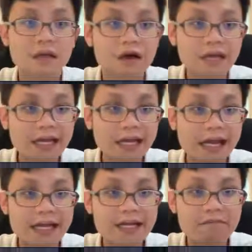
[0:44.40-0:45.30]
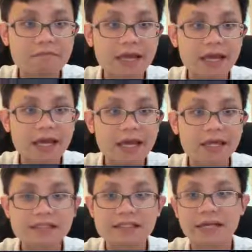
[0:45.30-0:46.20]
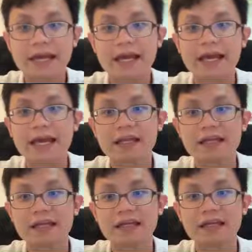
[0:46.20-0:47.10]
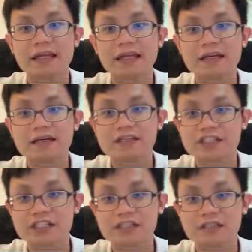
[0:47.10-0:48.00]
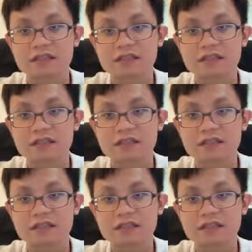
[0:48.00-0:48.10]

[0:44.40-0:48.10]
Okay, and mass and inertia.